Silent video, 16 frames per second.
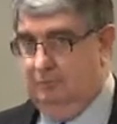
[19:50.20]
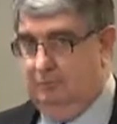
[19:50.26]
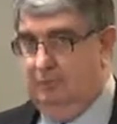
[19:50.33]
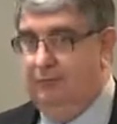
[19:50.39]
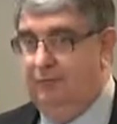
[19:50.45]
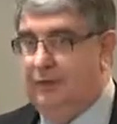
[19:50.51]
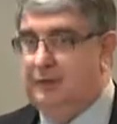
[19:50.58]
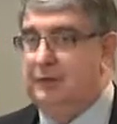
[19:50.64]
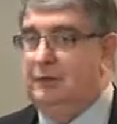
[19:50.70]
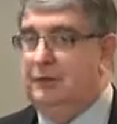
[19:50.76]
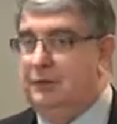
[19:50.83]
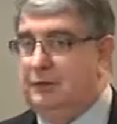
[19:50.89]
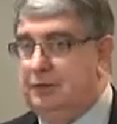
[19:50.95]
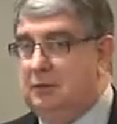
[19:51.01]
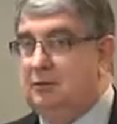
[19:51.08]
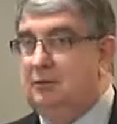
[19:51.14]
funds
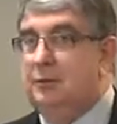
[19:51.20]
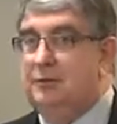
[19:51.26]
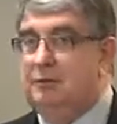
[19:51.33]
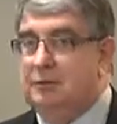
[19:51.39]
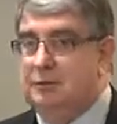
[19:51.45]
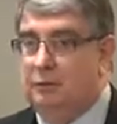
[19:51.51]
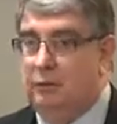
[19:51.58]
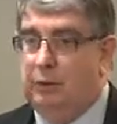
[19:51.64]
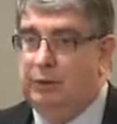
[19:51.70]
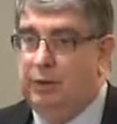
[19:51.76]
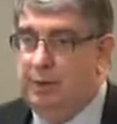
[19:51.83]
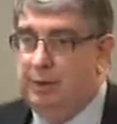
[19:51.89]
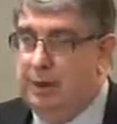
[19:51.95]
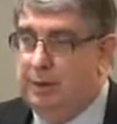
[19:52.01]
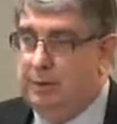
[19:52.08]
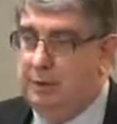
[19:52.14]
invested in business,
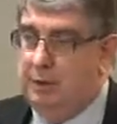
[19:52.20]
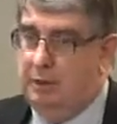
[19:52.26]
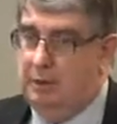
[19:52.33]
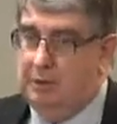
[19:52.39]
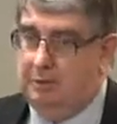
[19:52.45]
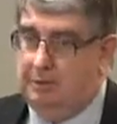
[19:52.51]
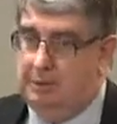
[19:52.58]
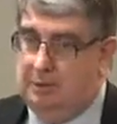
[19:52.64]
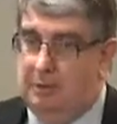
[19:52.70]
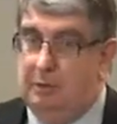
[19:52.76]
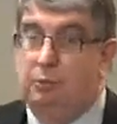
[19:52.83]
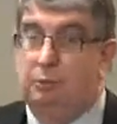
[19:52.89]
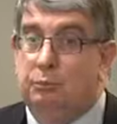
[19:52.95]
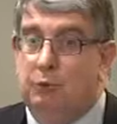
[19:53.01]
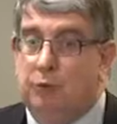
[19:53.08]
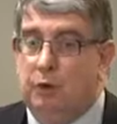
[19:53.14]
working capital alike, but
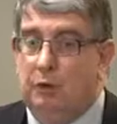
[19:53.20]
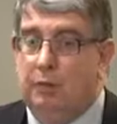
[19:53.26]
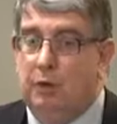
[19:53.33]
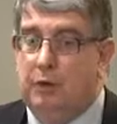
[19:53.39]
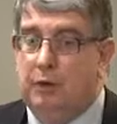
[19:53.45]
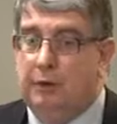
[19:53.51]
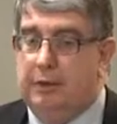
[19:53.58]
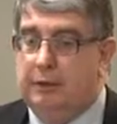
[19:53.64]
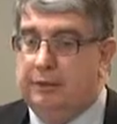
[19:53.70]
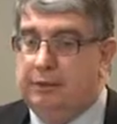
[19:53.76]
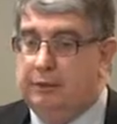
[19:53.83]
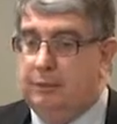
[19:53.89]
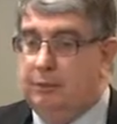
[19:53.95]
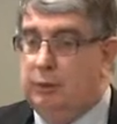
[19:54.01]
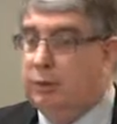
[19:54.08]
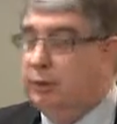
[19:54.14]
primarily it's
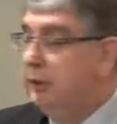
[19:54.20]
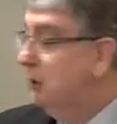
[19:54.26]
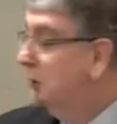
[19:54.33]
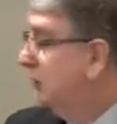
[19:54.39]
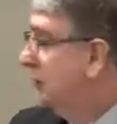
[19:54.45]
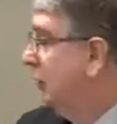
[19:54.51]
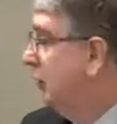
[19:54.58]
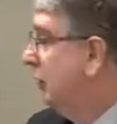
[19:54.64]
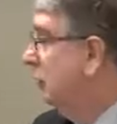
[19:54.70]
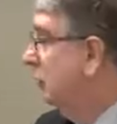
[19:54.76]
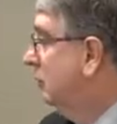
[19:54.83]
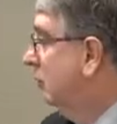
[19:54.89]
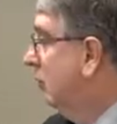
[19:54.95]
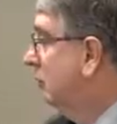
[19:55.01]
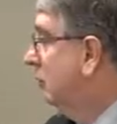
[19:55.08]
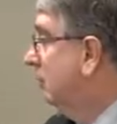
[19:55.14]
the building, the value of
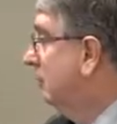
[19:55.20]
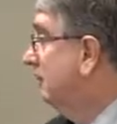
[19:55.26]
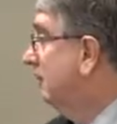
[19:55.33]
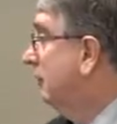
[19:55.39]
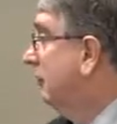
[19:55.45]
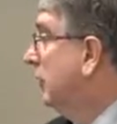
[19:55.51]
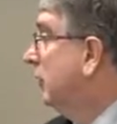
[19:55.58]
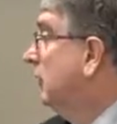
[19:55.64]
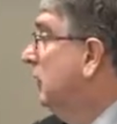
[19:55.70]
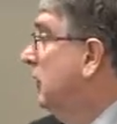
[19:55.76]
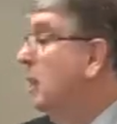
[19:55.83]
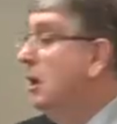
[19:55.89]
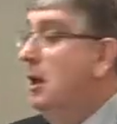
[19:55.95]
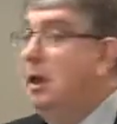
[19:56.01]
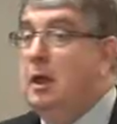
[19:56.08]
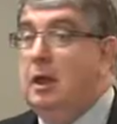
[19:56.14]
the building.
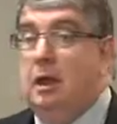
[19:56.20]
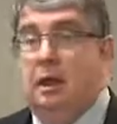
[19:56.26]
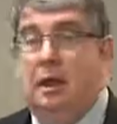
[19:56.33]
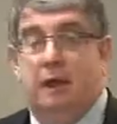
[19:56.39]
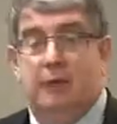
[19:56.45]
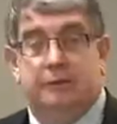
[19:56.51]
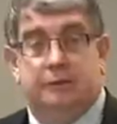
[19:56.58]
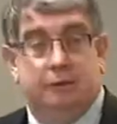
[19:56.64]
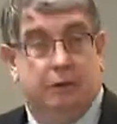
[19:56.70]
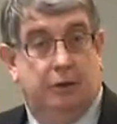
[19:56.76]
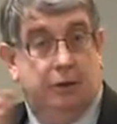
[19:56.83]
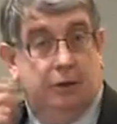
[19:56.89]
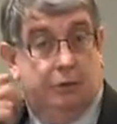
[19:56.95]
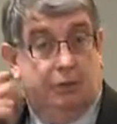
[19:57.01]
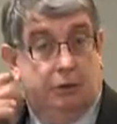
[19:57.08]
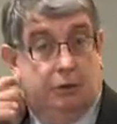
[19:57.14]
So
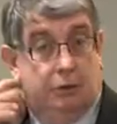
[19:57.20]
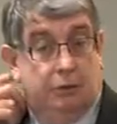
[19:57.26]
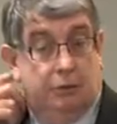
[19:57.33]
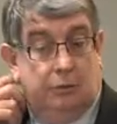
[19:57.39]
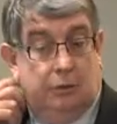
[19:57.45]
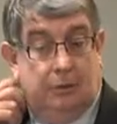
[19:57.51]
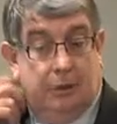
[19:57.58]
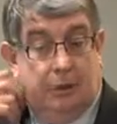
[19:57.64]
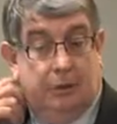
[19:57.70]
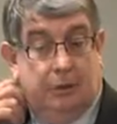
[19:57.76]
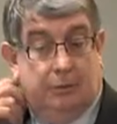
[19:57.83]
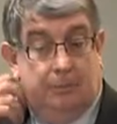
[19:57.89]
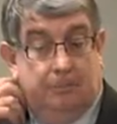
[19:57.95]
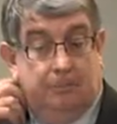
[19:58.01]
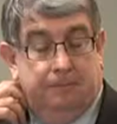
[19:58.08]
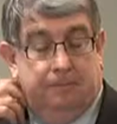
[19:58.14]
if you
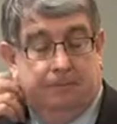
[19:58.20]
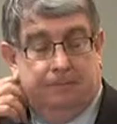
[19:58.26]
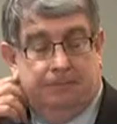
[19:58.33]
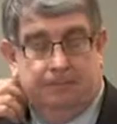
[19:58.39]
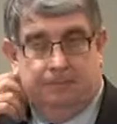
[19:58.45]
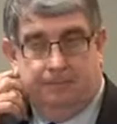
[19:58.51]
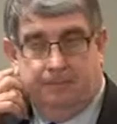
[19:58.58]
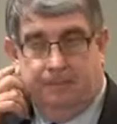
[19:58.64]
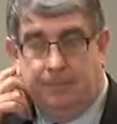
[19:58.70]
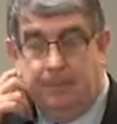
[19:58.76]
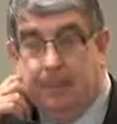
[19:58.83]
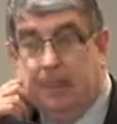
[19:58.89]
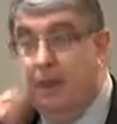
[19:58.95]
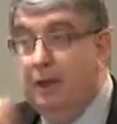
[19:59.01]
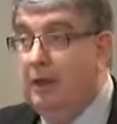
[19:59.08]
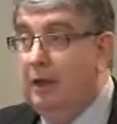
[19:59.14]
own
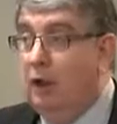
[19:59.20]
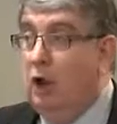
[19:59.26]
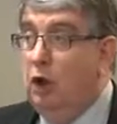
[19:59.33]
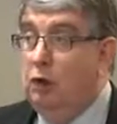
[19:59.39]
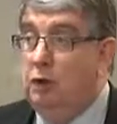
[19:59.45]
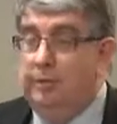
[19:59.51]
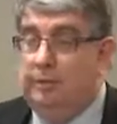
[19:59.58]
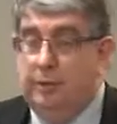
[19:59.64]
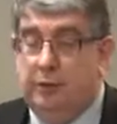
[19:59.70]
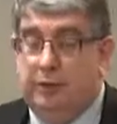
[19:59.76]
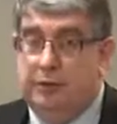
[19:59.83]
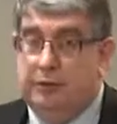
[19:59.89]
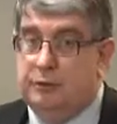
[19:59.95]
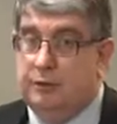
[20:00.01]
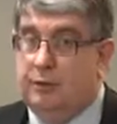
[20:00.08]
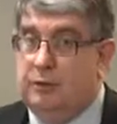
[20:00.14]
a
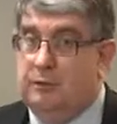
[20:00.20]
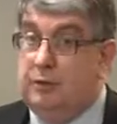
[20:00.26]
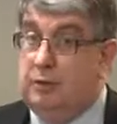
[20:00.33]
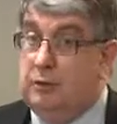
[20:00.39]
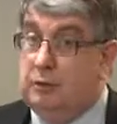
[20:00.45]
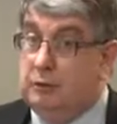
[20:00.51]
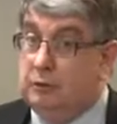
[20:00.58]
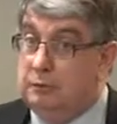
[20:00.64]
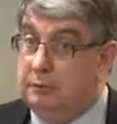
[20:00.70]
building that's worth $1 million,